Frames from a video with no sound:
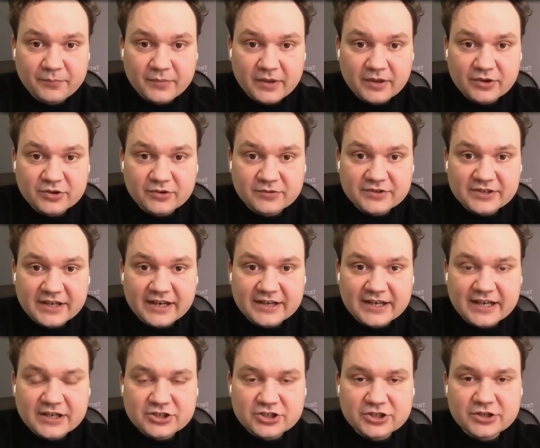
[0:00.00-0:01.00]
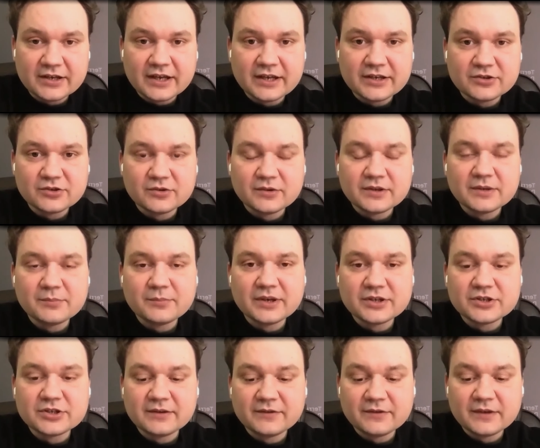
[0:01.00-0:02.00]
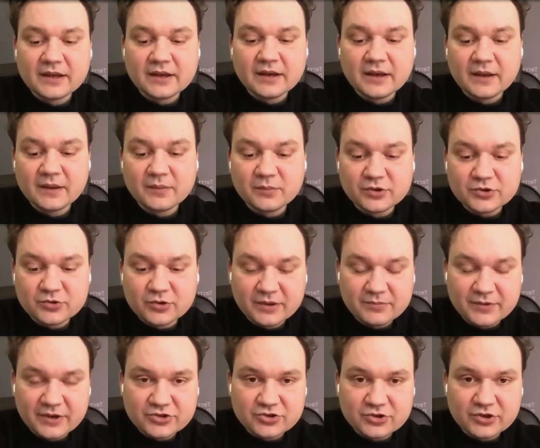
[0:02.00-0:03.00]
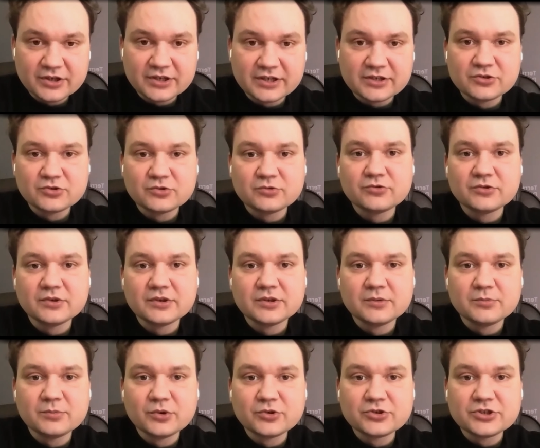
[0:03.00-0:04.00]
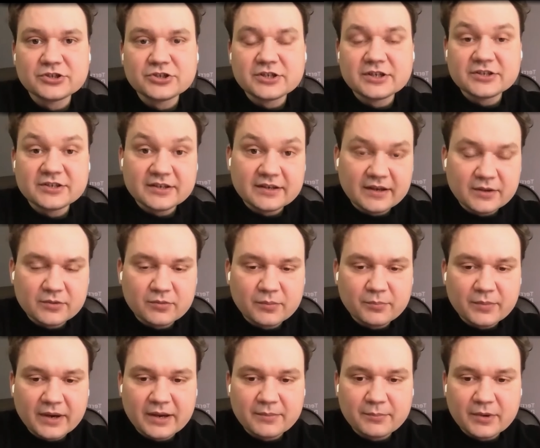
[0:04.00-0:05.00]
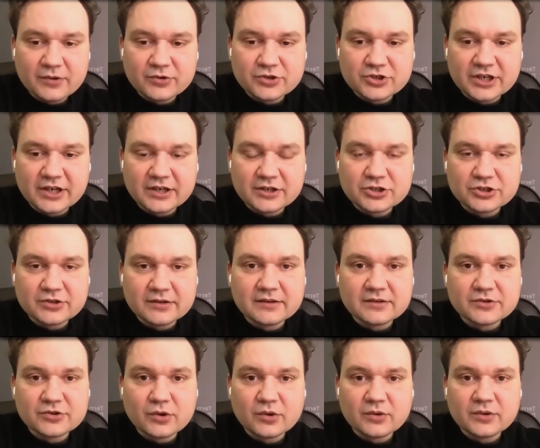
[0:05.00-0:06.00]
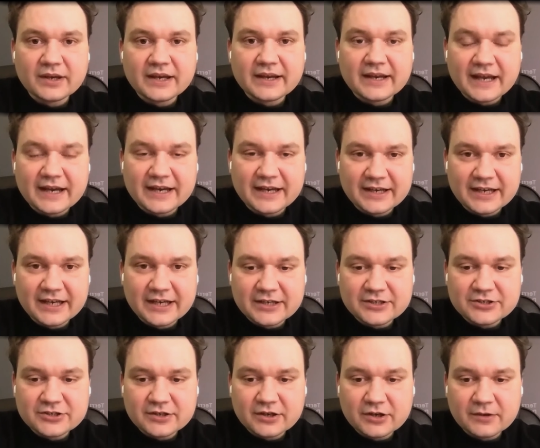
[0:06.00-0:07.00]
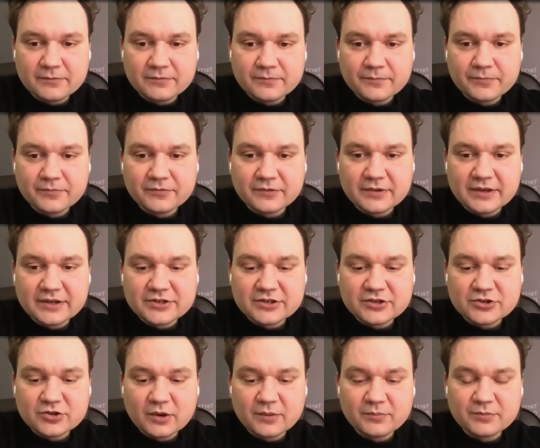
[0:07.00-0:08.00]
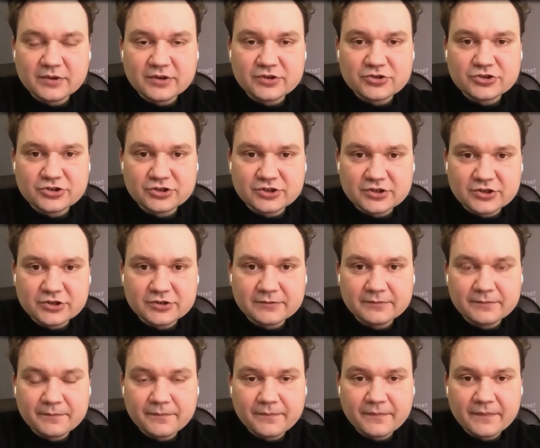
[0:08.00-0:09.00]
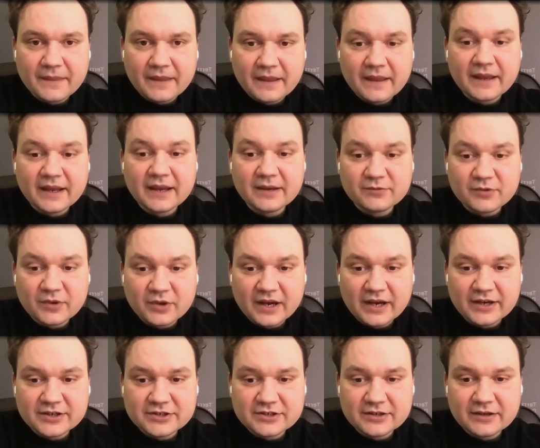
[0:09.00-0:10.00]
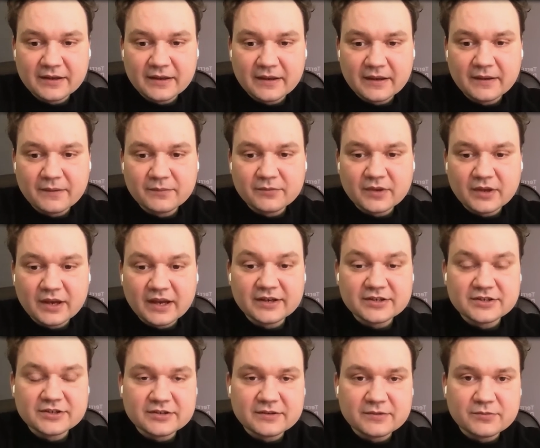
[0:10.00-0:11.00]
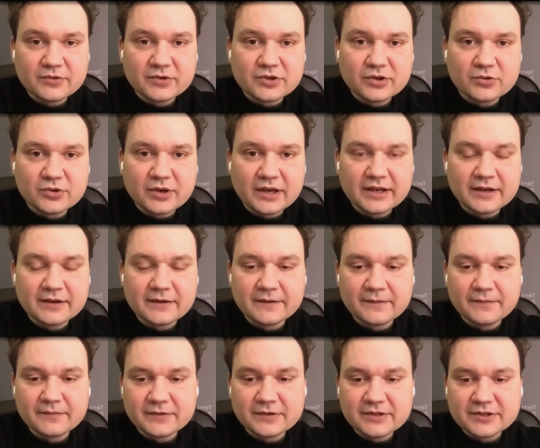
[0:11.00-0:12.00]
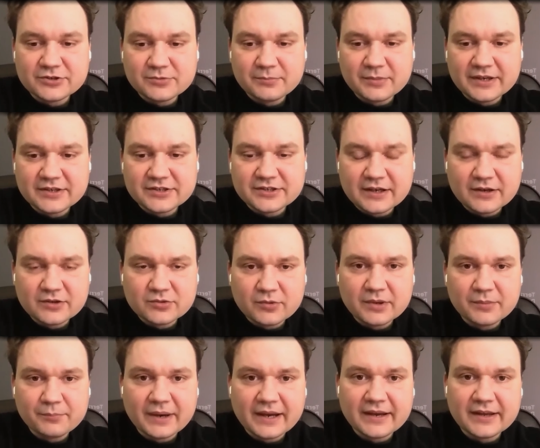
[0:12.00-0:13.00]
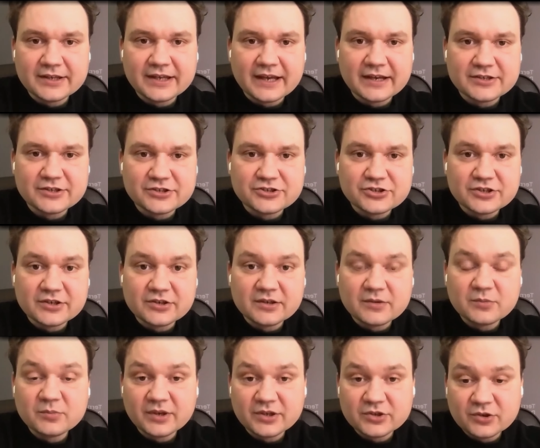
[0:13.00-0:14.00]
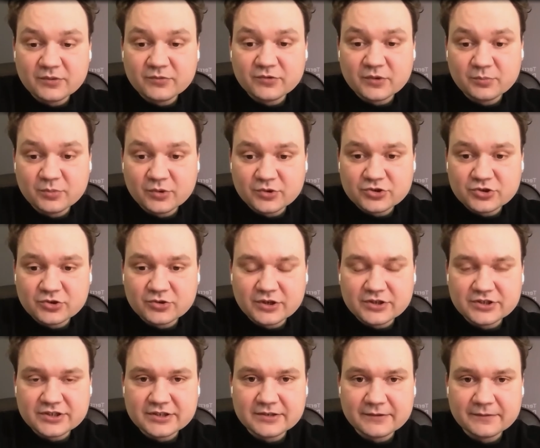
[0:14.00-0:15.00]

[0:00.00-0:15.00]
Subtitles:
period of stagnation, like during the Brezhnev era, which will eventually lead to further processes that will bring about change. So in any case, this is obvious. And for us, For us, for Ukraine, this means that we might get a certain window of opportunity.